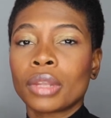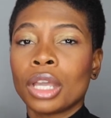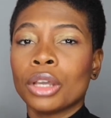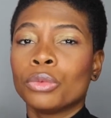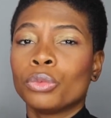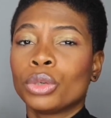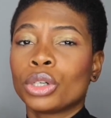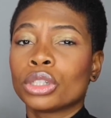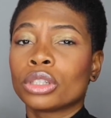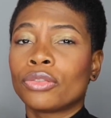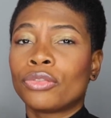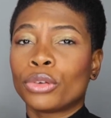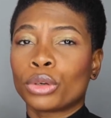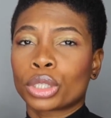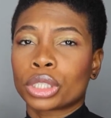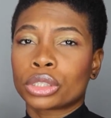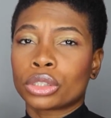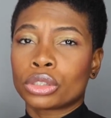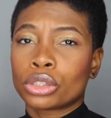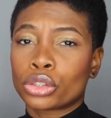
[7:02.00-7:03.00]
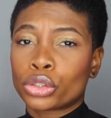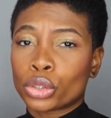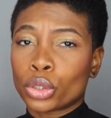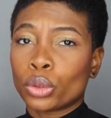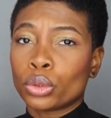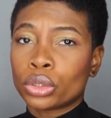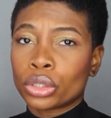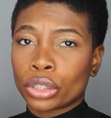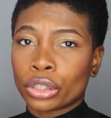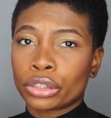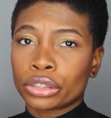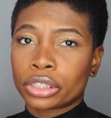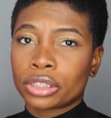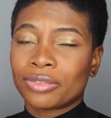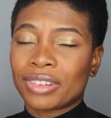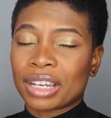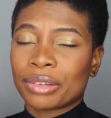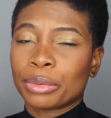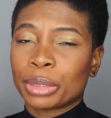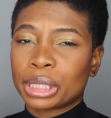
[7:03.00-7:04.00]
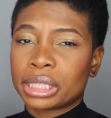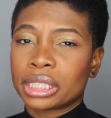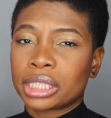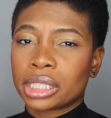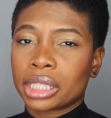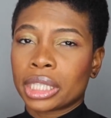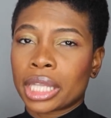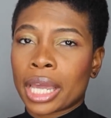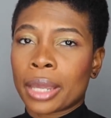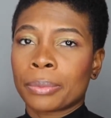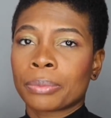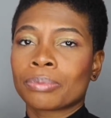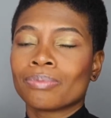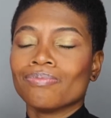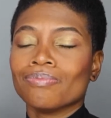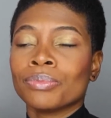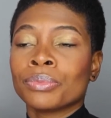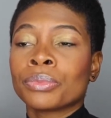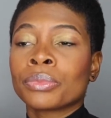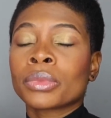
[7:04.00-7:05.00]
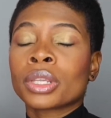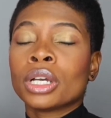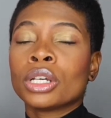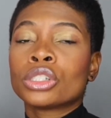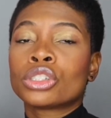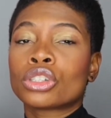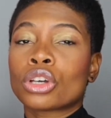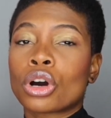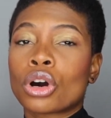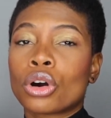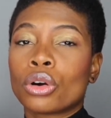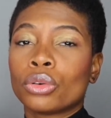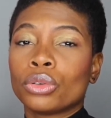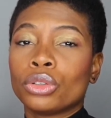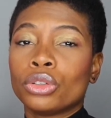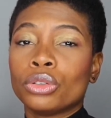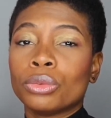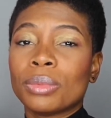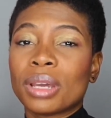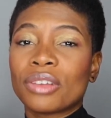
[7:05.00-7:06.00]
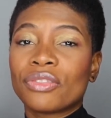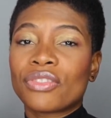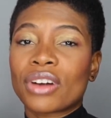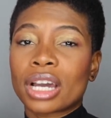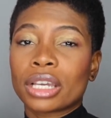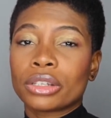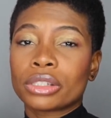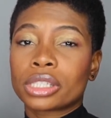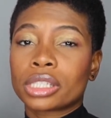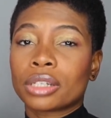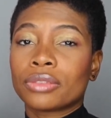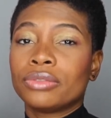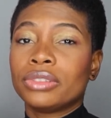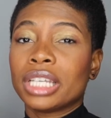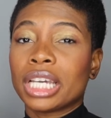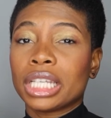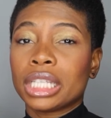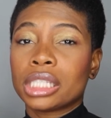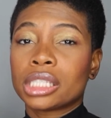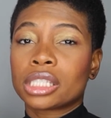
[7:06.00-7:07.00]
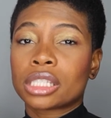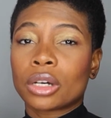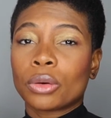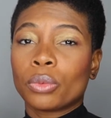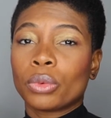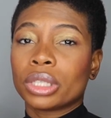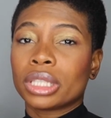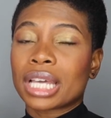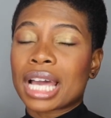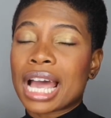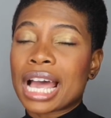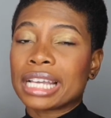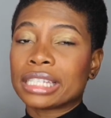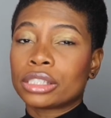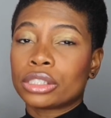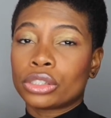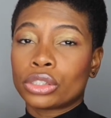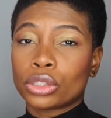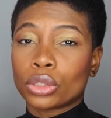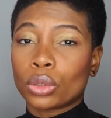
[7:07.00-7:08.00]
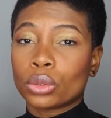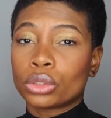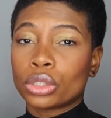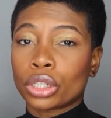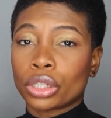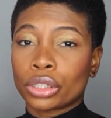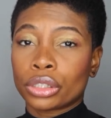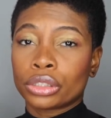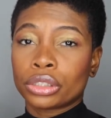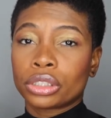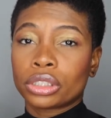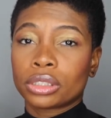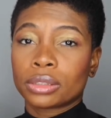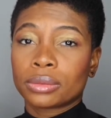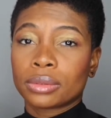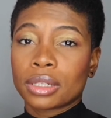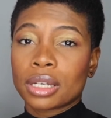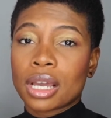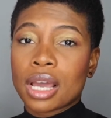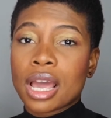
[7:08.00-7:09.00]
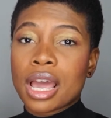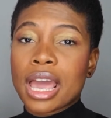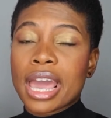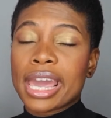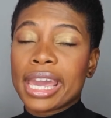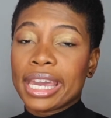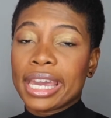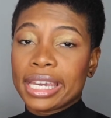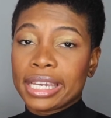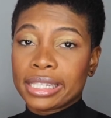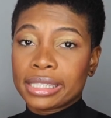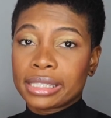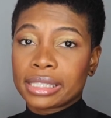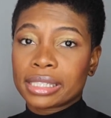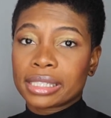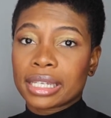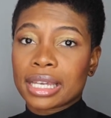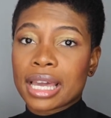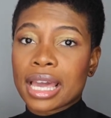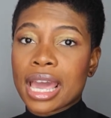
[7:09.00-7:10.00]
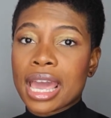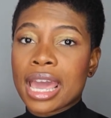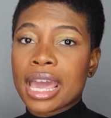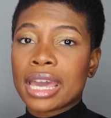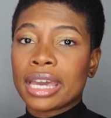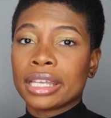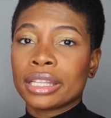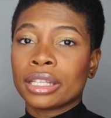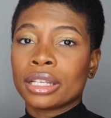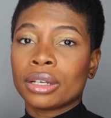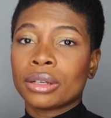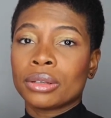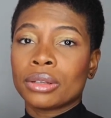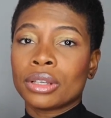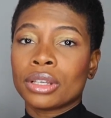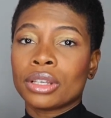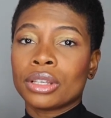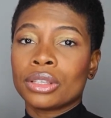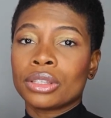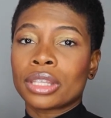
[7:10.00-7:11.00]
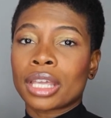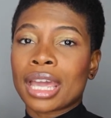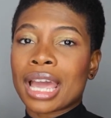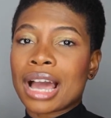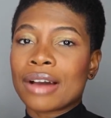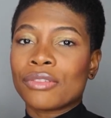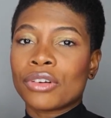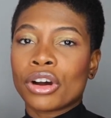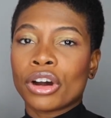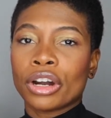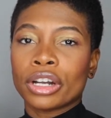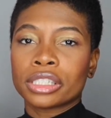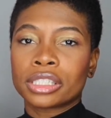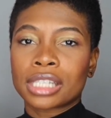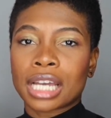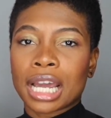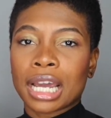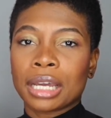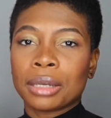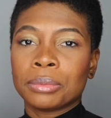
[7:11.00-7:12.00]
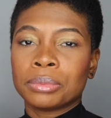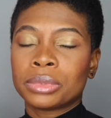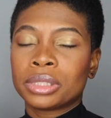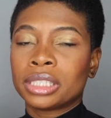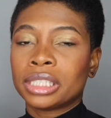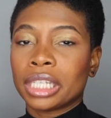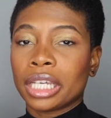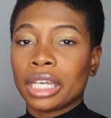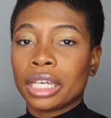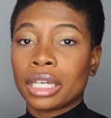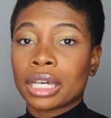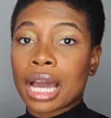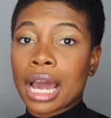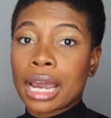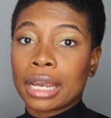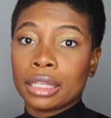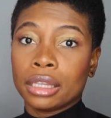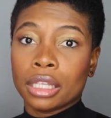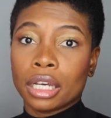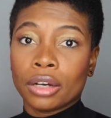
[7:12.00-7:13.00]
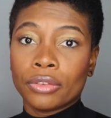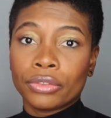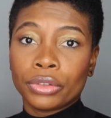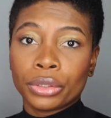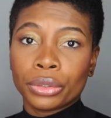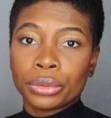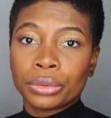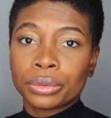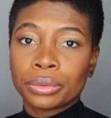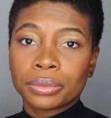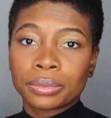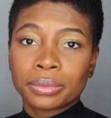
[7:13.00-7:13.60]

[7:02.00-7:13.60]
We're going to focus on the Soul's Urge vibration today. So you may find yourself dating someone that has the Soul's Urge 8, and they have a hard time saying I love you